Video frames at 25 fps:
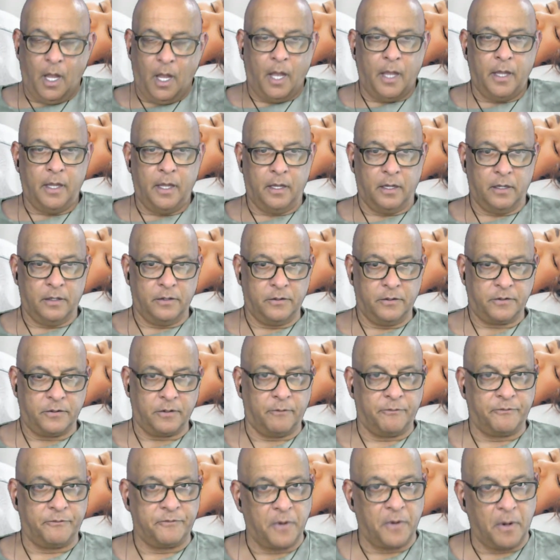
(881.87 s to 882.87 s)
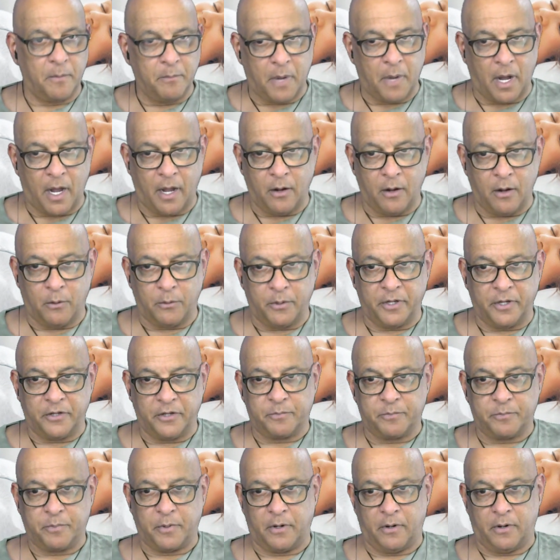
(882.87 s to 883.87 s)
is from my own
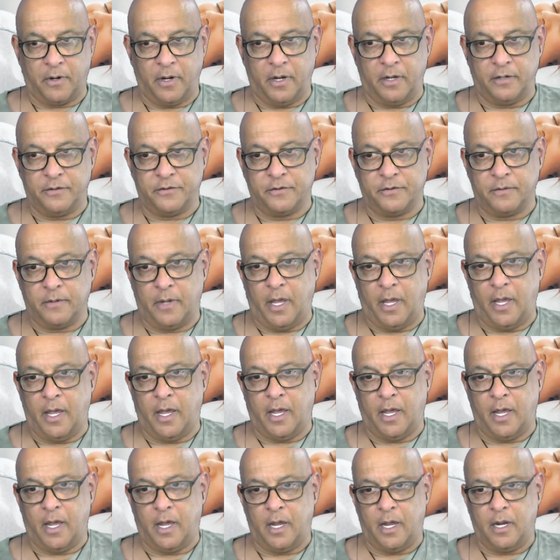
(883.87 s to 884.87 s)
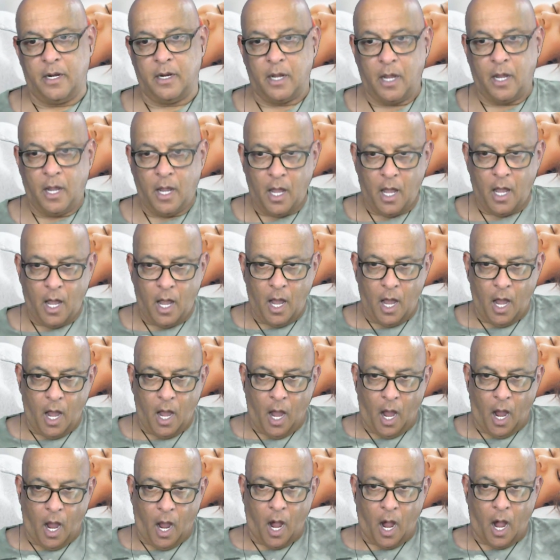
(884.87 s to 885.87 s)
experience. And
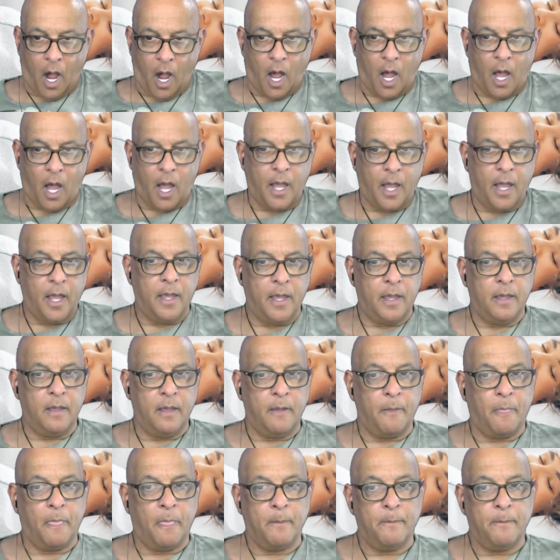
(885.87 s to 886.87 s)
I